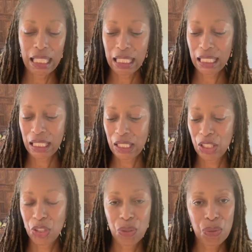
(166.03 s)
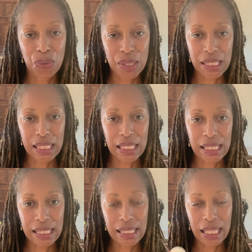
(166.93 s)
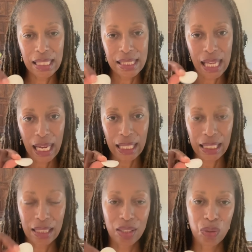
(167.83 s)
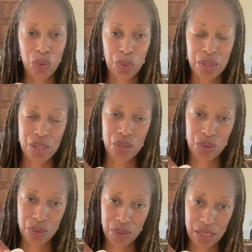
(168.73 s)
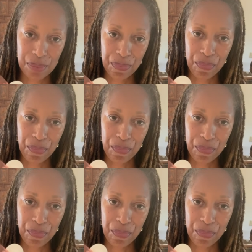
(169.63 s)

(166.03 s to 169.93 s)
it uses tiny little crystals